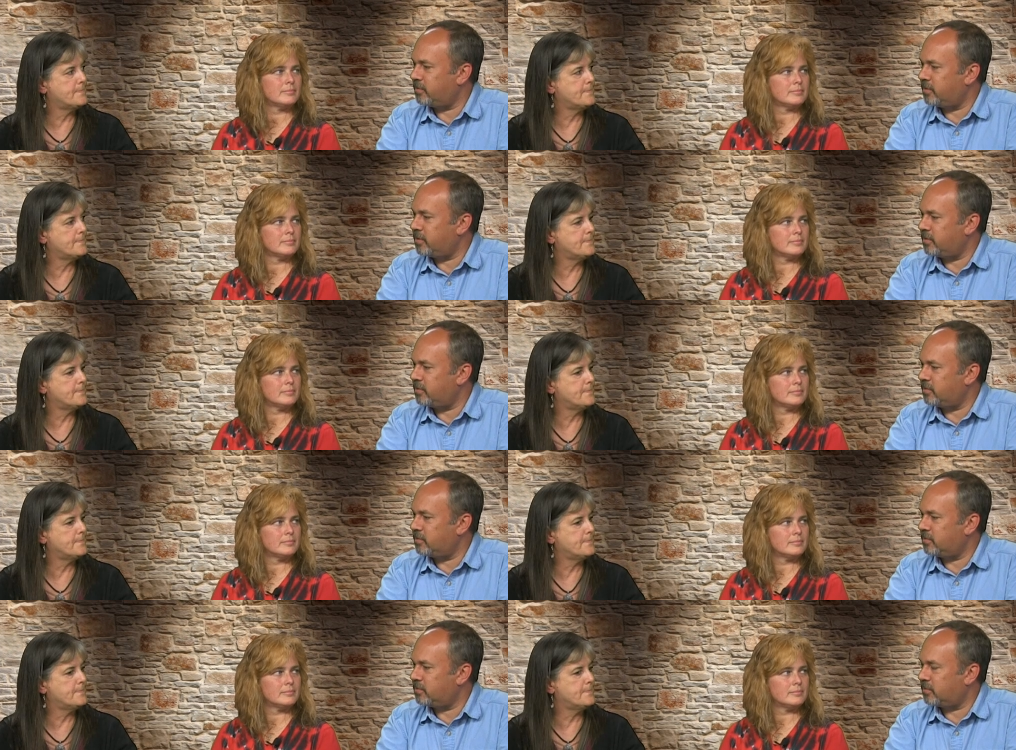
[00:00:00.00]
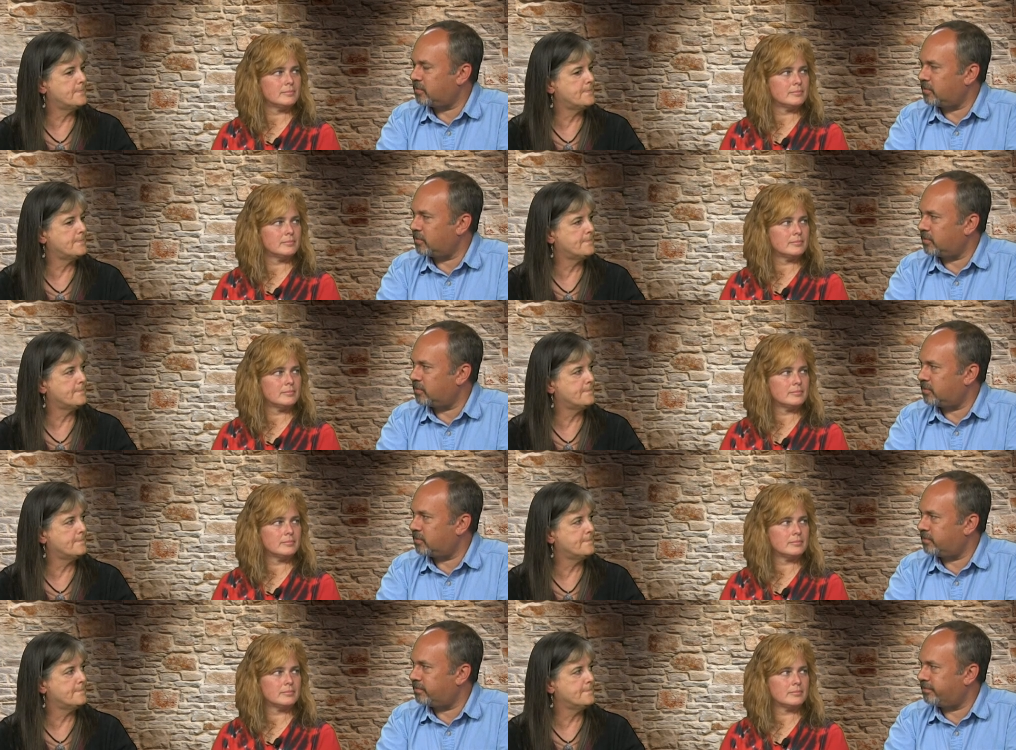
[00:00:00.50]
Speaker 1: use,
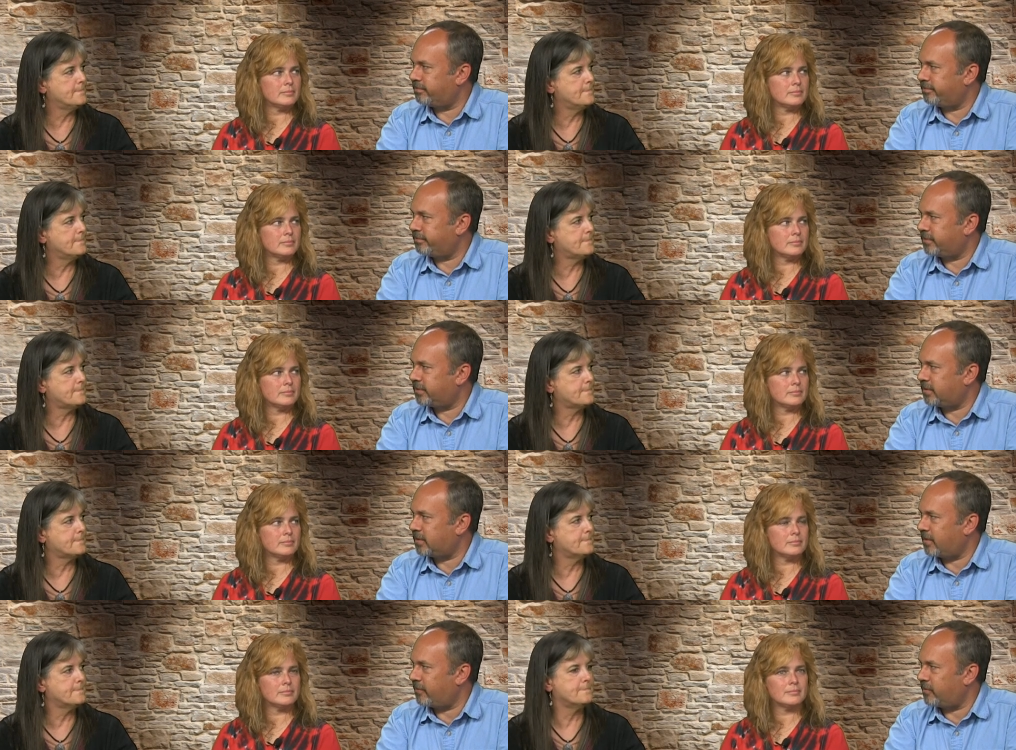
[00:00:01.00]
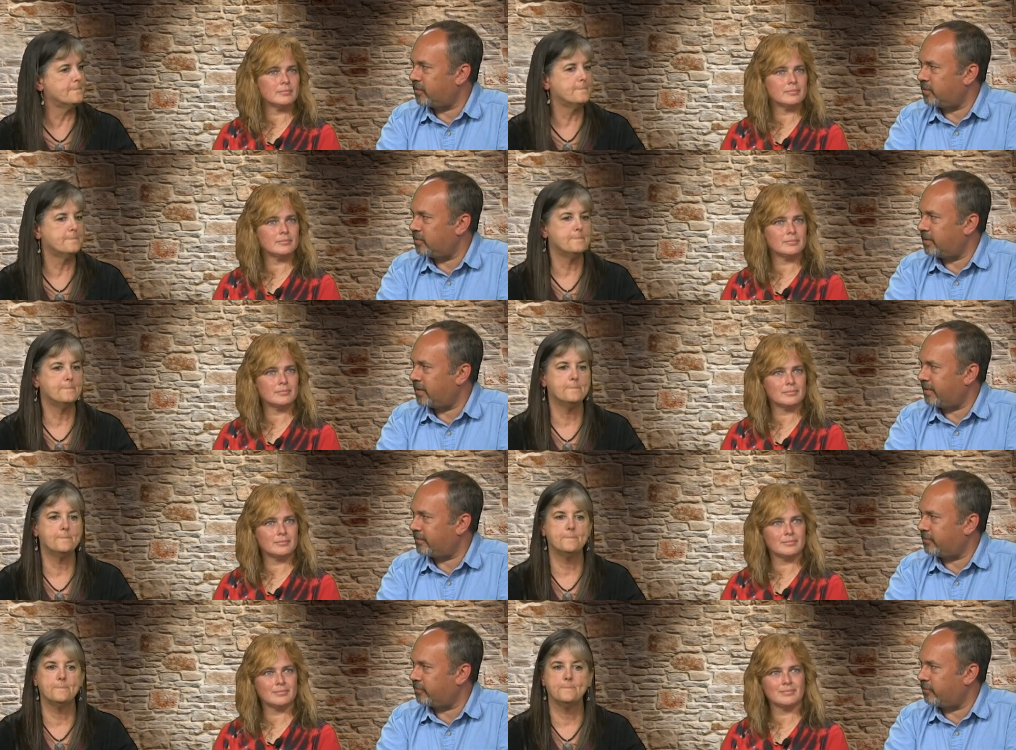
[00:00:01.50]
or stuff you
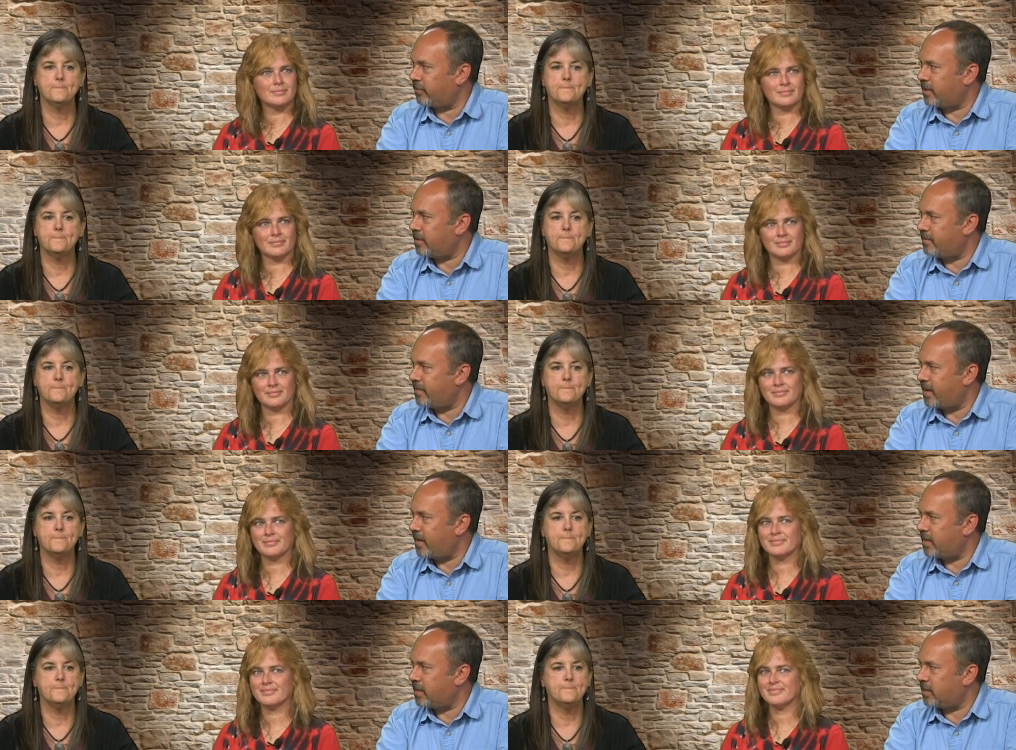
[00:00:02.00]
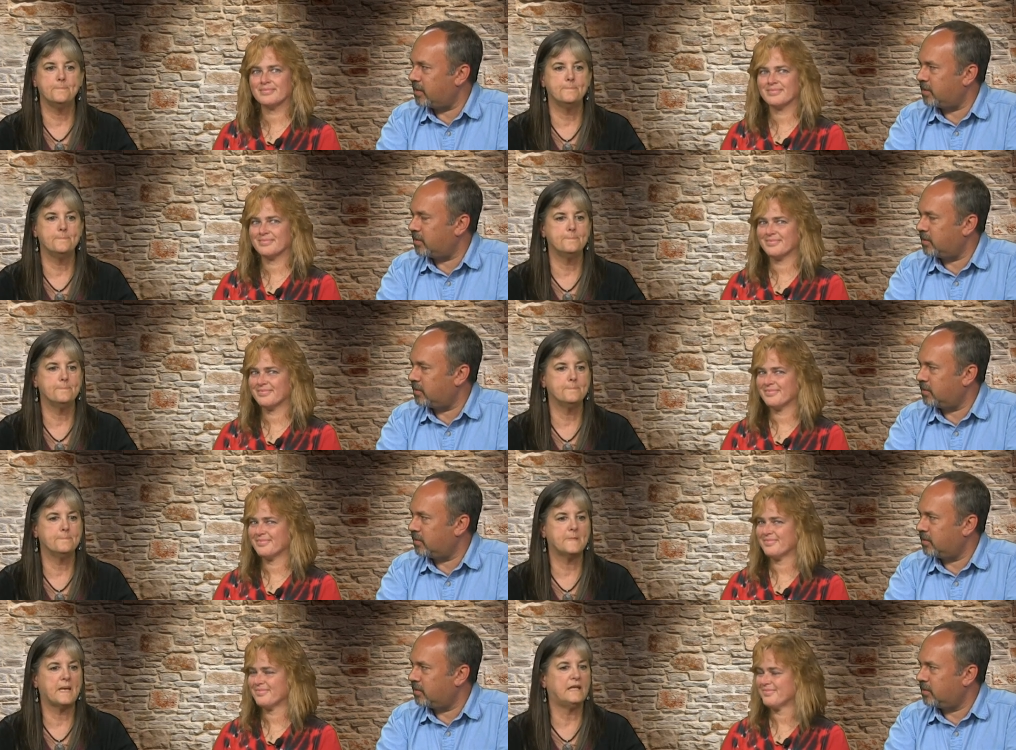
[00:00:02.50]
would have to remake?
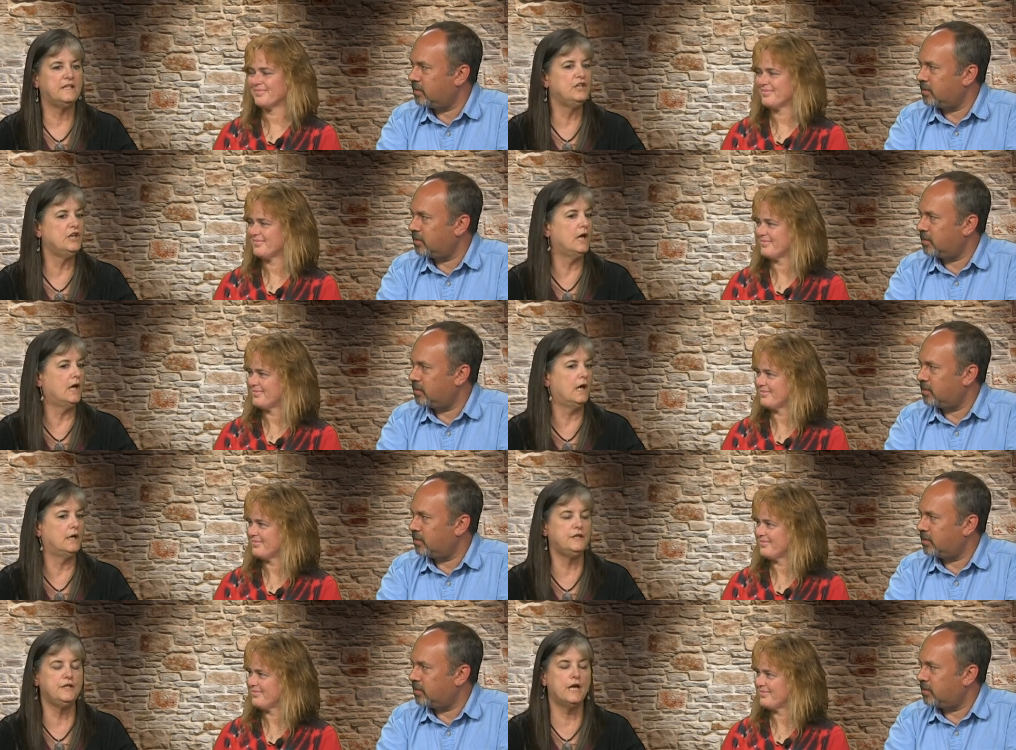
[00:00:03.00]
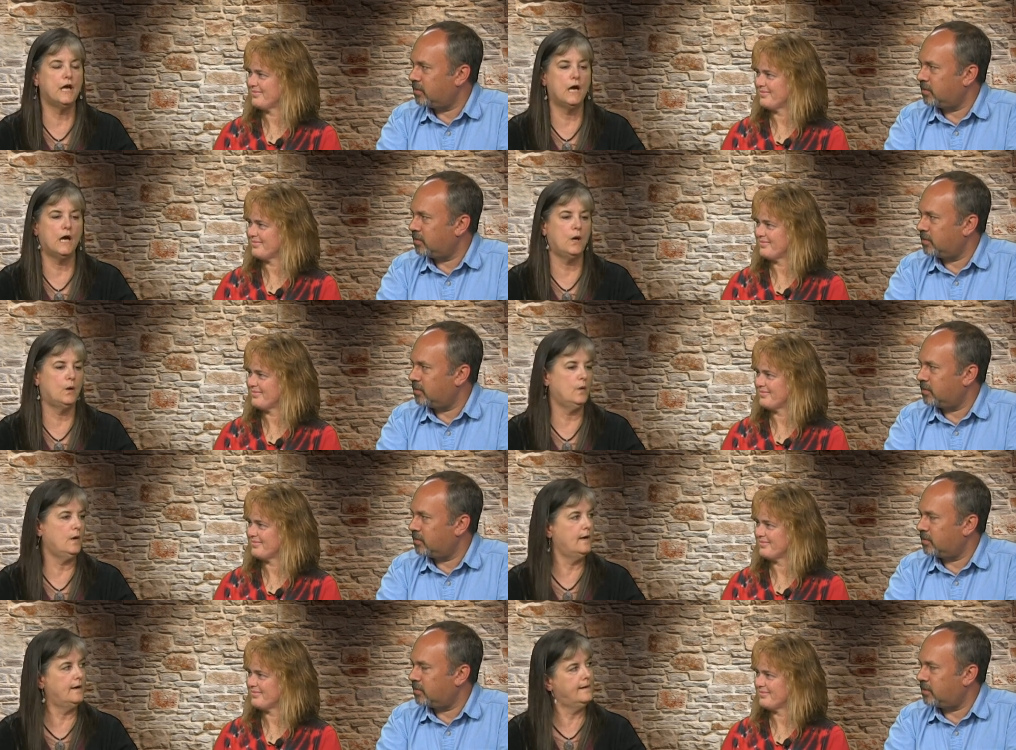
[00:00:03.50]

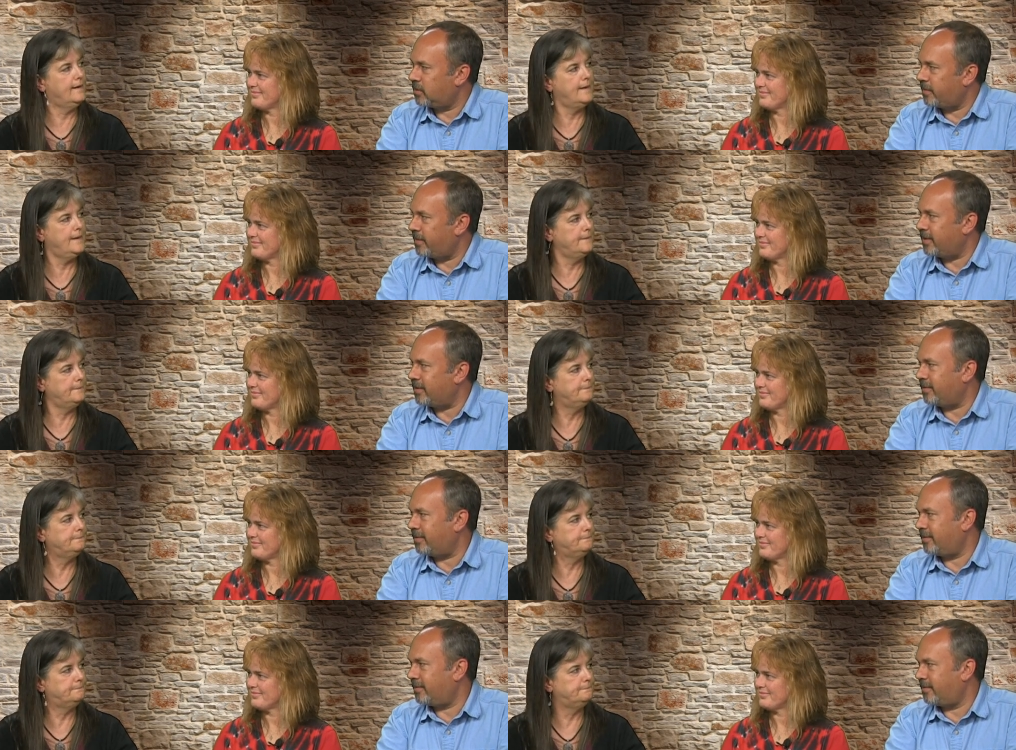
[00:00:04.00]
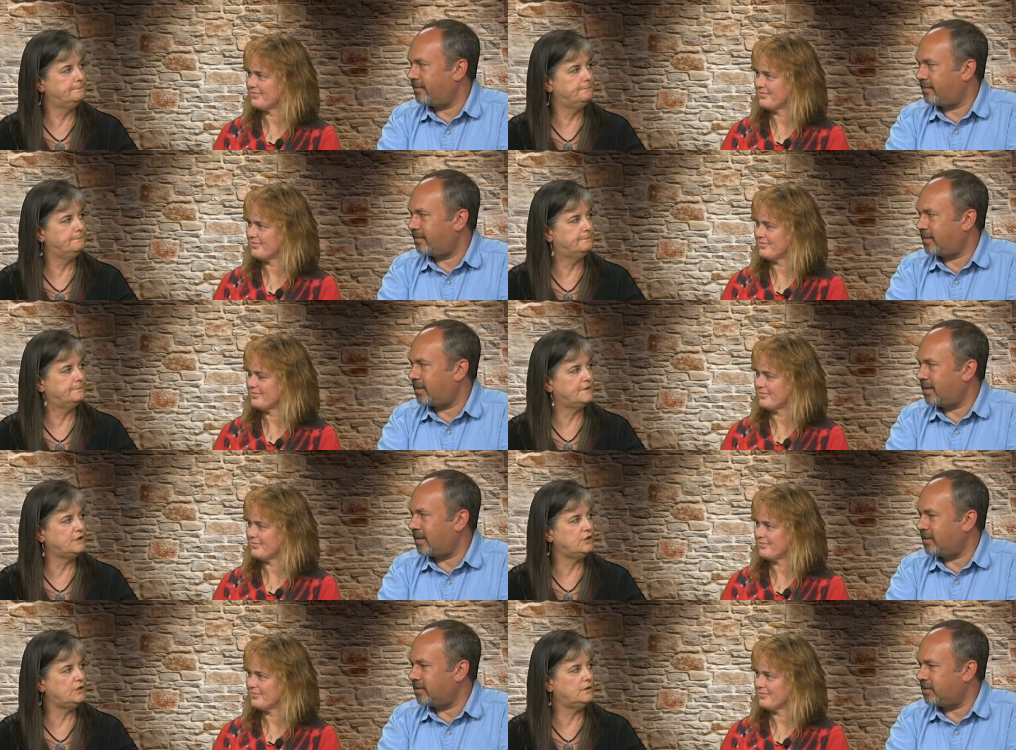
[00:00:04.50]
Speaker 2: No. I
Speaker 1: mean,
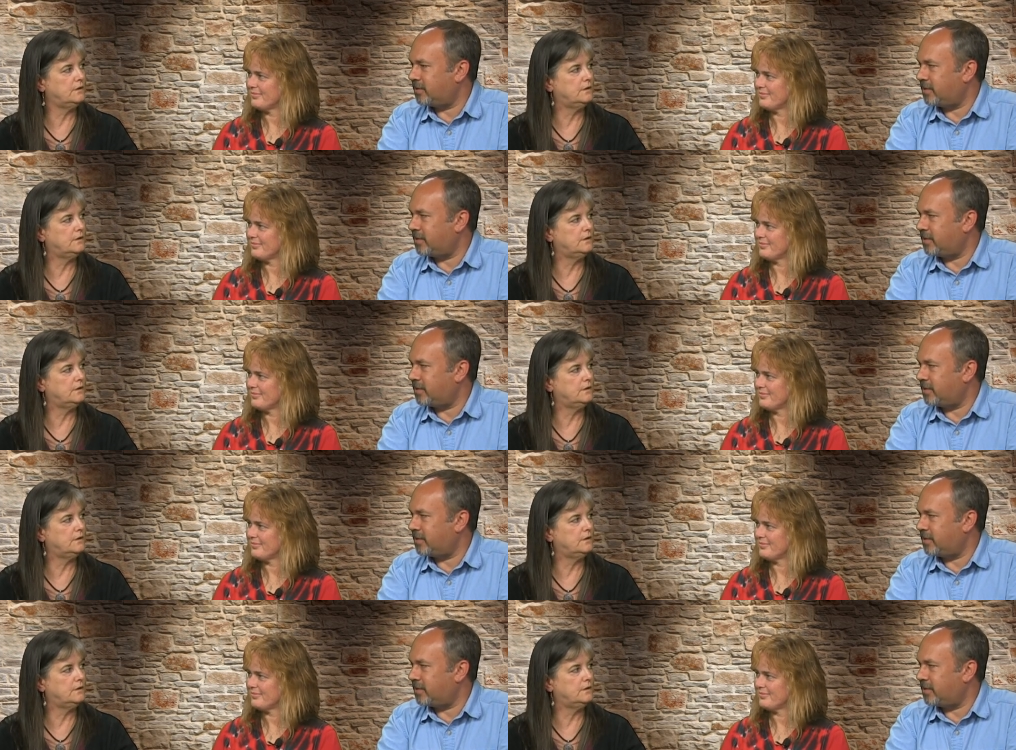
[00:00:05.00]
things